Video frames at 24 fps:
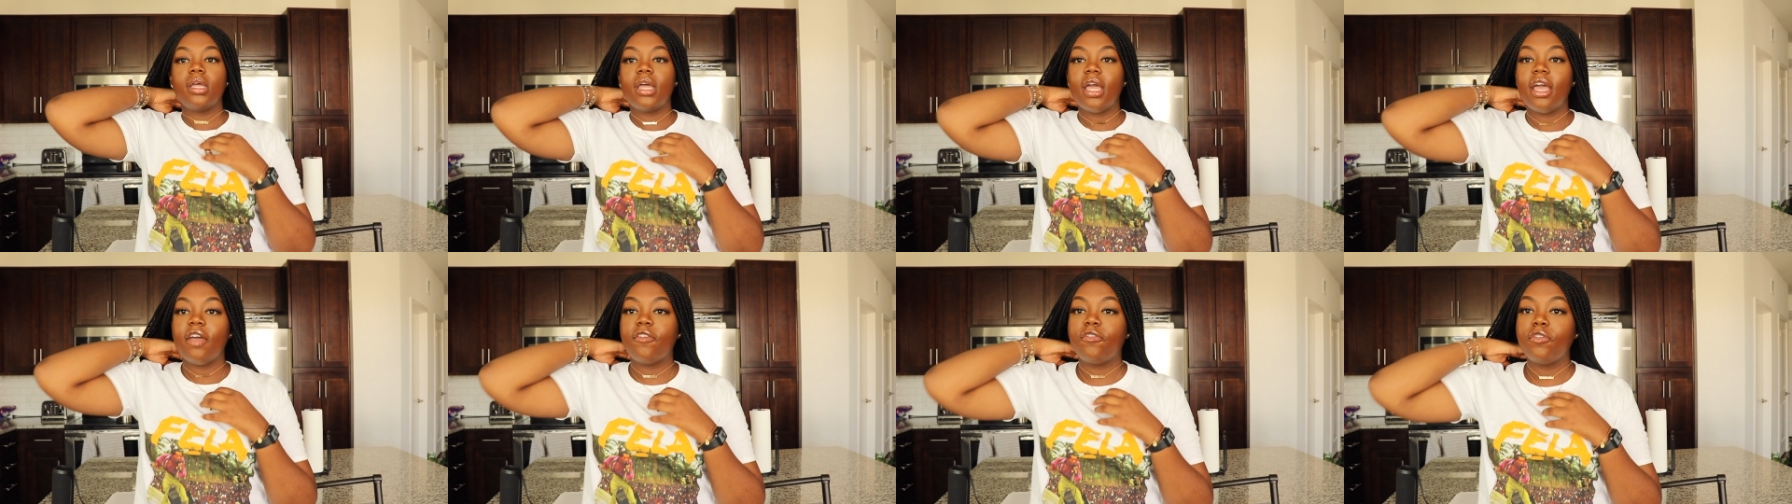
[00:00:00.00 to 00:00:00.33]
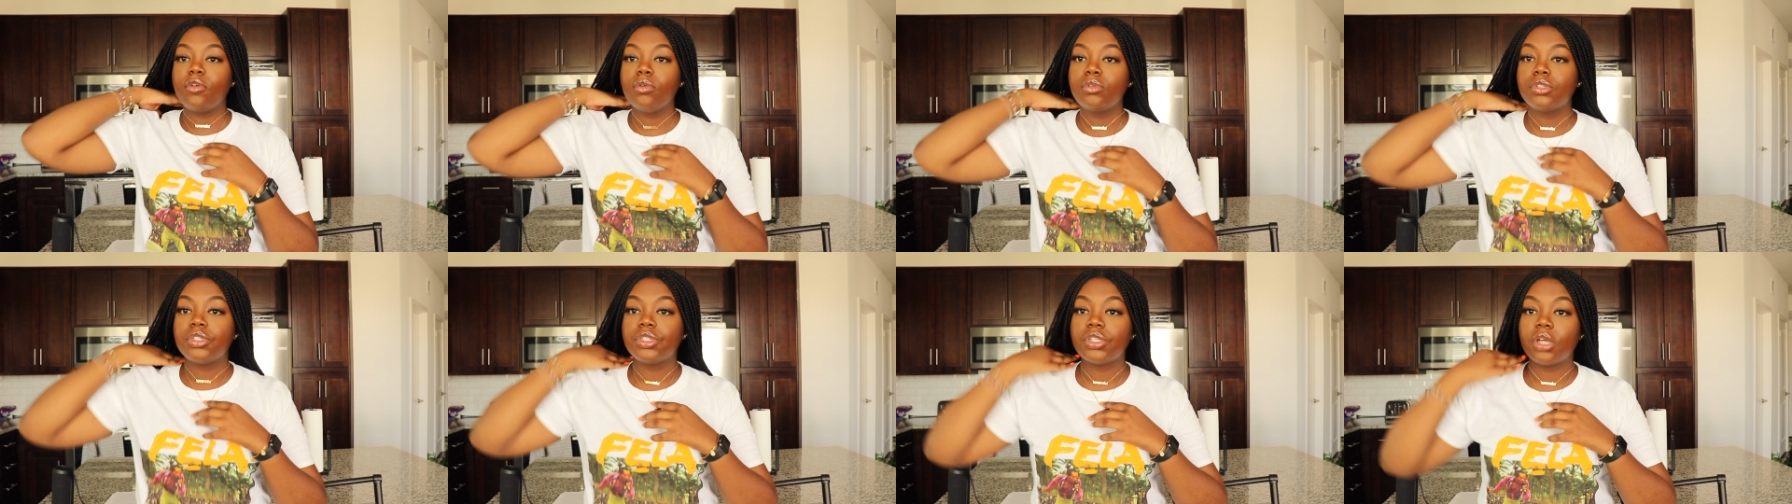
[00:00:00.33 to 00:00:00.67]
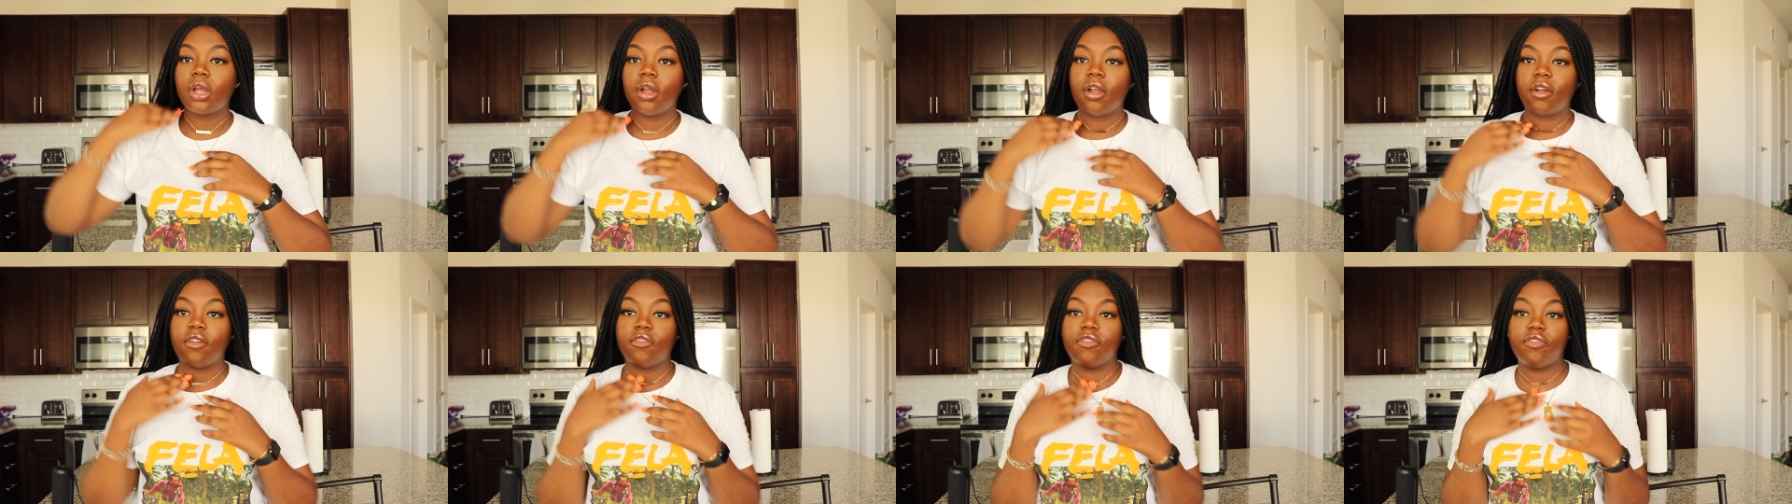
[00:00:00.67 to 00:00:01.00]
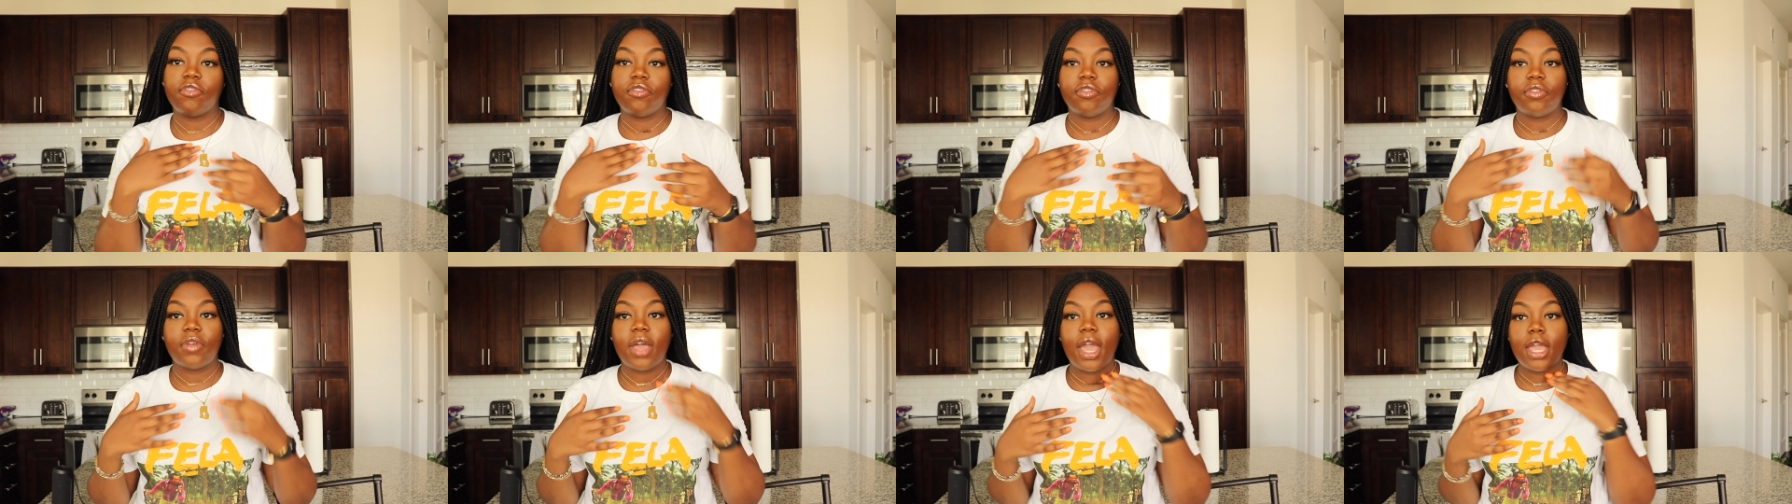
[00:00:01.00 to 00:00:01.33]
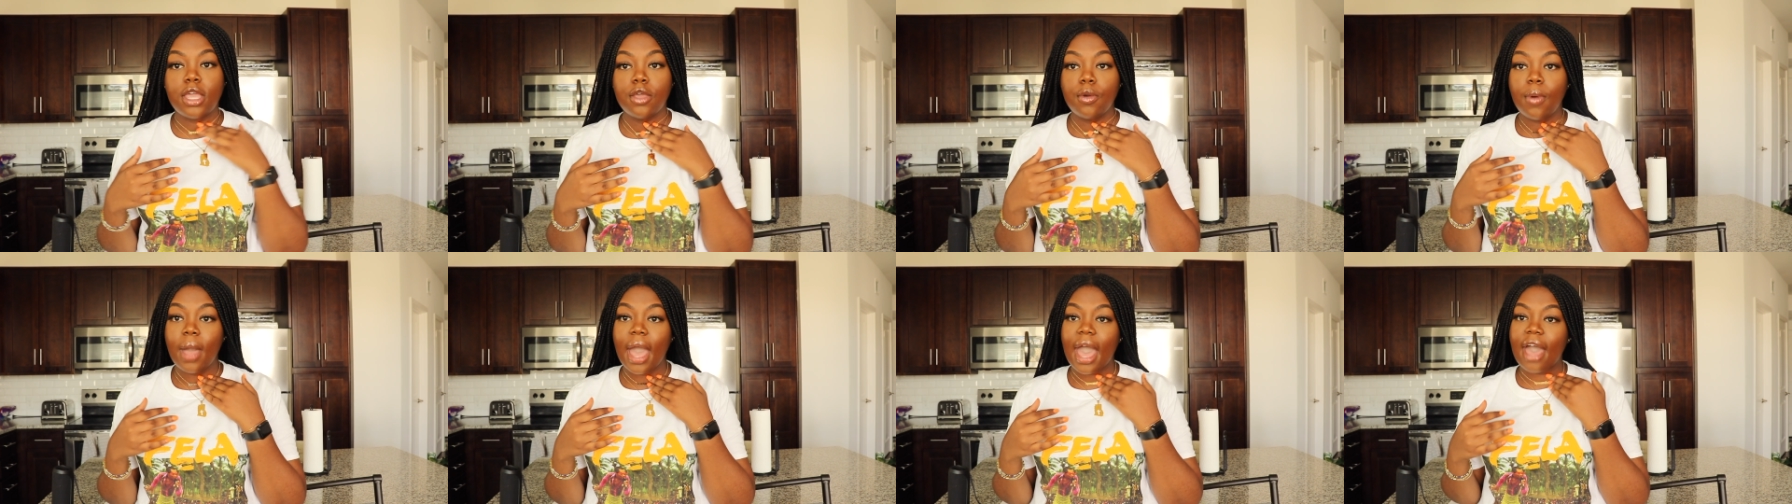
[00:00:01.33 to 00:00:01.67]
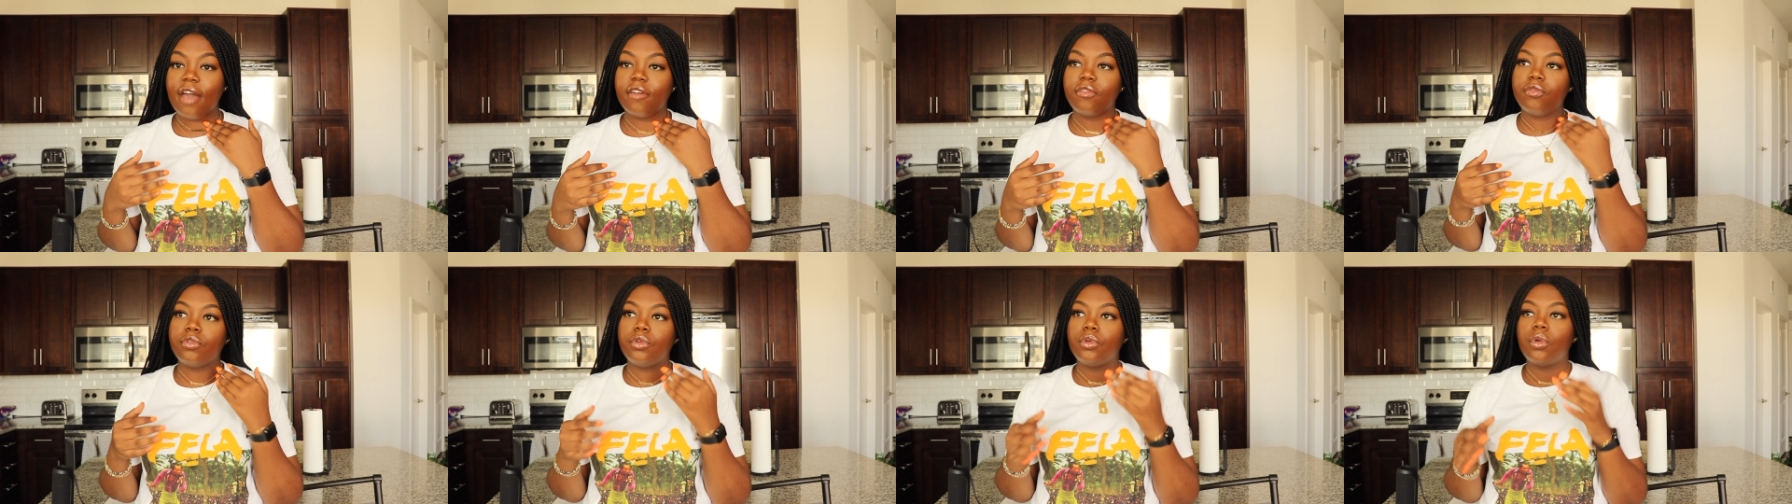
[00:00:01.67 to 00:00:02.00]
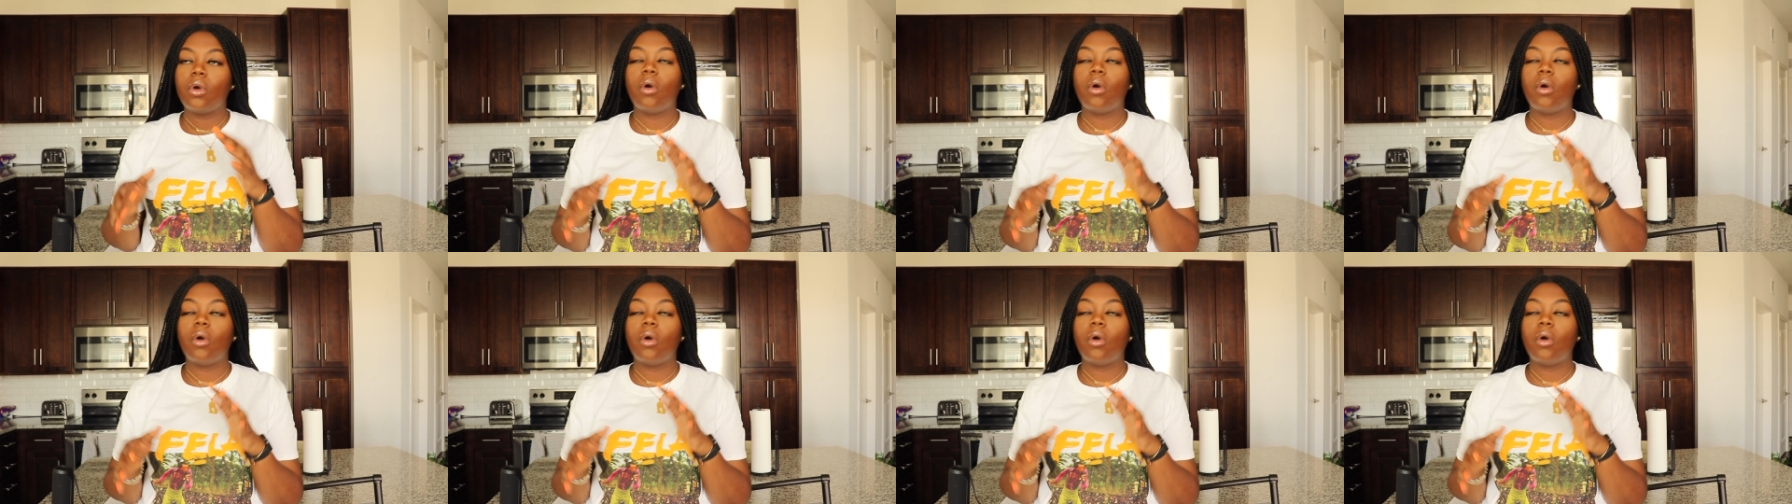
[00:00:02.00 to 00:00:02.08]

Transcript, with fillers: If you serve and you have